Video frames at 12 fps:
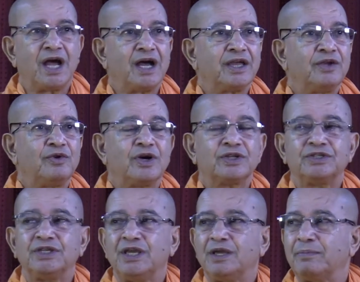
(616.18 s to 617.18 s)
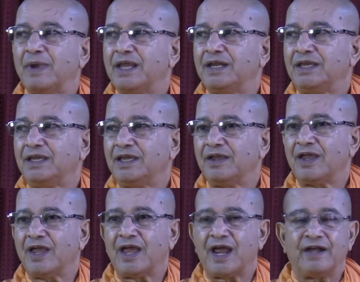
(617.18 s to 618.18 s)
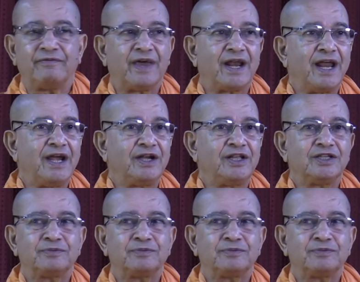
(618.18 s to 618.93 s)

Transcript: You are seeing many and varieties,